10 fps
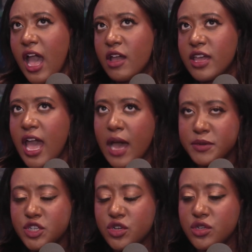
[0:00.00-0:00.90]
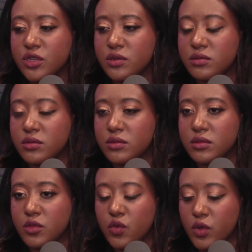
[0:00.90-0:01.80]
captured,
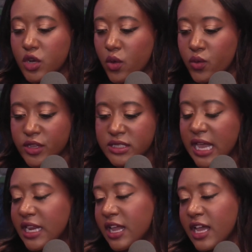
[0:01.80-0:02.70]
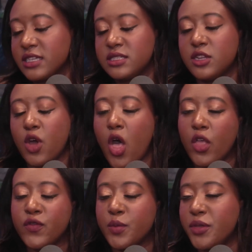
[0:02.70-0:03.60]
the zeitgeist and all
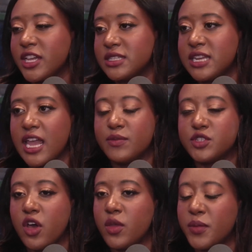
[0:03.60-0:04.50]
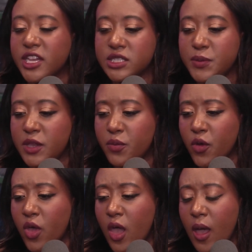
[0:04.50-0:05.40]
of the biggest names and all the biggest
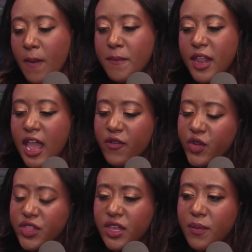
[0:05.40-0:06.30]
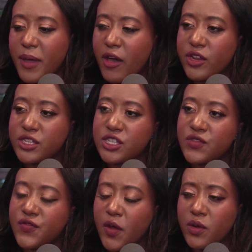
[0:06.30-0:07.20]
people, but everything about it just
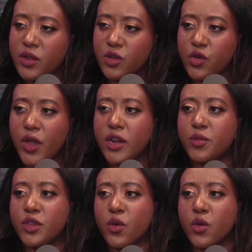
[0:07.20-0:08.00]
felt incredibly